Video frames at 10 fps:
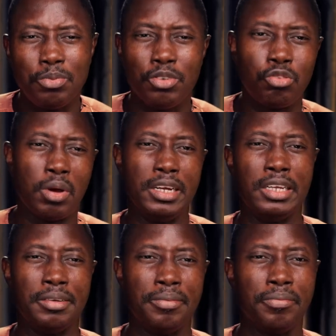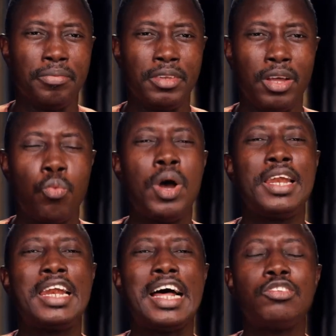spiritually.
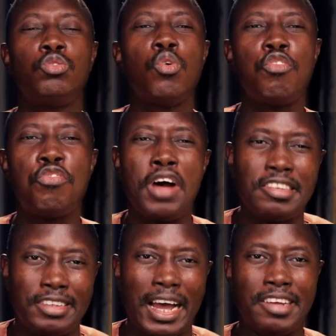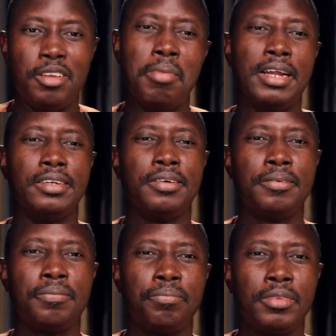When last do you fast as a man?
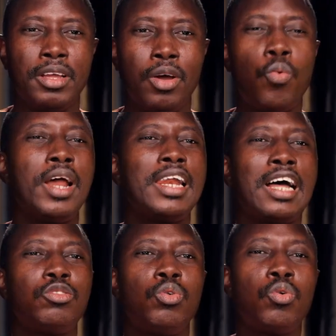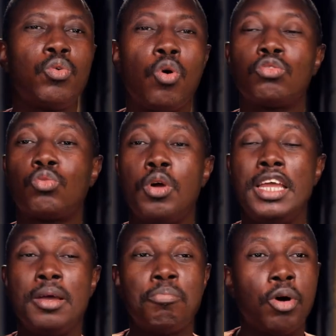When last do you go to
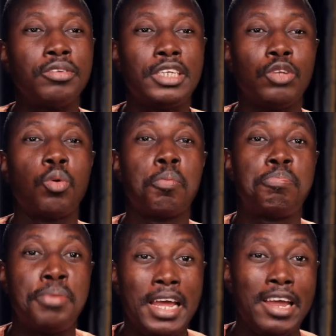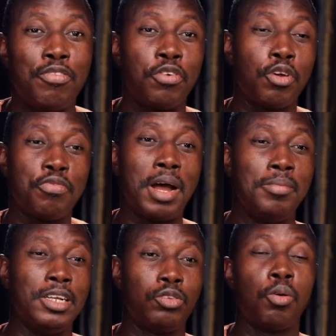a mountain to pray for your
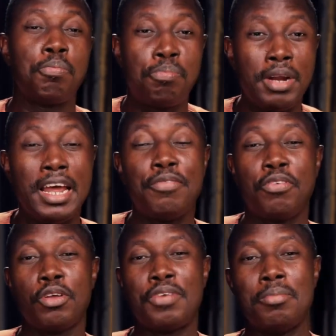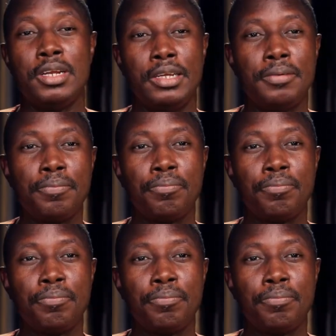family? To pray for your family.